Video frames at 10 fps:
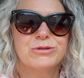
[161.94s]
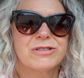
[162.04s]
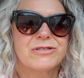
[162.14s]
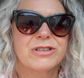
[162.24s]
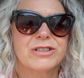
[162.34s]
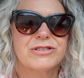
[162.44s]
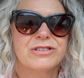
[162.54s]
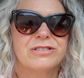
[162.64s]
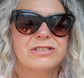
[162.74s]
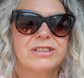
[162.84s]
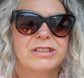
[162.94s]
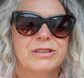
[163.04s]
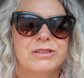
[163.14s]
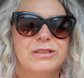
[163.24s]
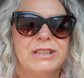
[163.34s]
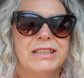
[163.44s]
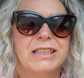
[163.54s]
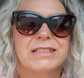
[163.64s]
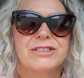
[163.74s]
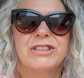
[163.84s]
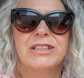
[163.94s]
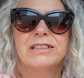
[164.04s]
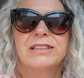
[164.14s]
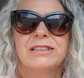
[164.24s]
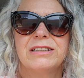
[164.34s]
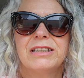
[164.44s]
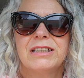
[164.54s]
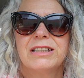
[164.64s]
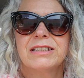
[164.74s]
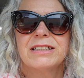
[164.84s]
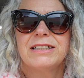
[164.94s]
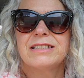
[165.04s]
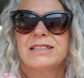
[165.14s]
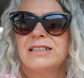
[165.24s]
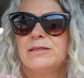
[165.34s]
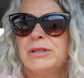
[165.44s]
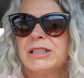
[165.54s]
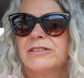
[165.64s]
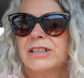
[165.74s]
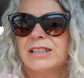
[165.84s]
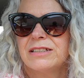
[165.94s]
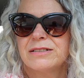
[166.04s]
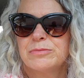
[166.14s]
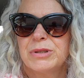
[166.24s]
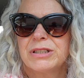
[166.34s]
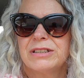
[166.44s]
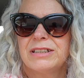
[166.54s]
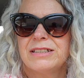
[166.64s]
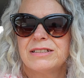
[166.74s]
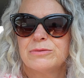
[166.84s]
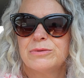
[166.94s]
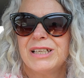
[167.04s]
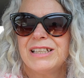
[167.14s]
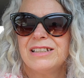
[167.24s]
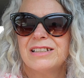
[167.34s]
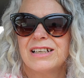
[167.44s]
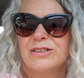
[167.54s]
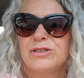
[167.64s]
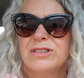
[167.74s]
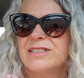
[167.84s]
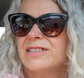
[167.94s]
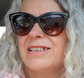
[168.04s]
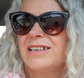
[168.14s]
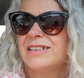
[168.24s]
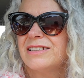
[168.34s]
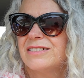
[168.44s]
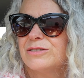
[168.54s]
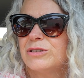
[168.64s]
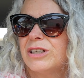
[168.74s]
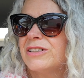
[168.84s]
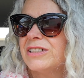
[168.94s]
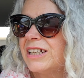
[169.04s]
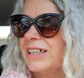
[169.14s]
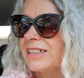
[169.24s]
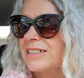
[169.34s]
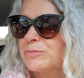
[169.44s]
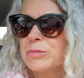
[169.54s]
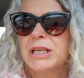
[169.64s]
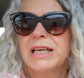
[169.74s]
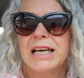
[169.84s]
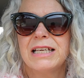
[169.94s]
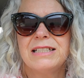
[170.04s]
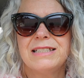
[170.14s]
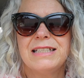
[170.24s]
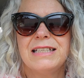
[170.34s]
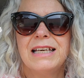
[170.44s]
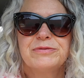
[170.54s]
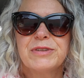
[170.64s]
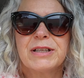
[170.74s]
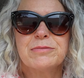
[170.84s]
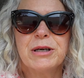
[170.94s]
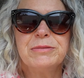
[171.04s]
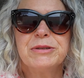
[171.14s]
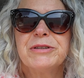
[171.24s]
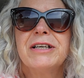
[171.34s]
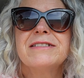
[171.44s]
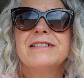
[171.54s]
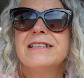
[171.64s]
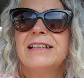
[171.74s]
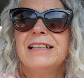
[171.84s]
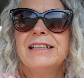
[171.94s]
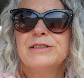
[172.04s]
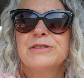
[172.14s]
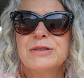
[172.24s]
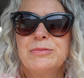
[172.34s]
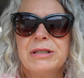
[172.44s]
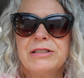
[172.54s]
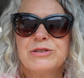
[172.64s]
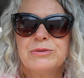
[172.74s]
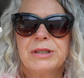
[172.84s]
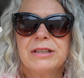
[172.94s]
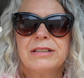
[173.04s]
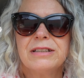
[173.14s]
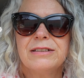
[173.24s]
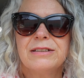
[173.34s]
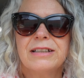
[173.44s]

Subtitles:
destruction early last year. The less said the better, I guess, but at least we could see it, although the day is pretty hazy at the moment. Nice and sunny here at the beach. We